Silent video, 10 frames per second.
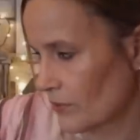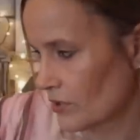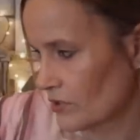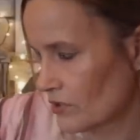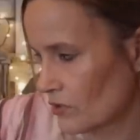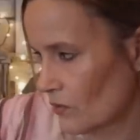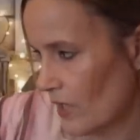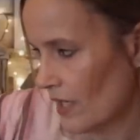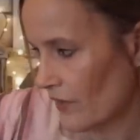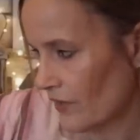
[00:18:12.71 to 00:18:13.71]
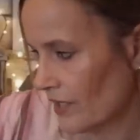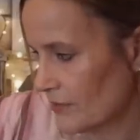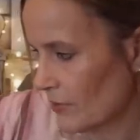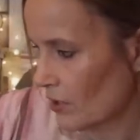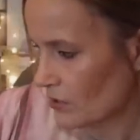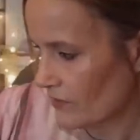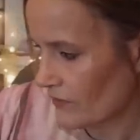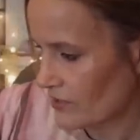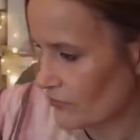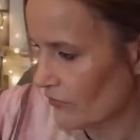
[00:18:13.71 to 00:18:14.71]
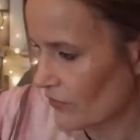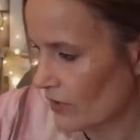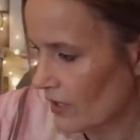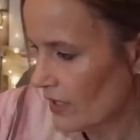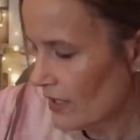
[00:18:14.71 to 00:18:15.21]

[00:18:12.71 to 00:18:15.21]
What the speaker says: but I just don't wear it. And I think it's because of this ruffle.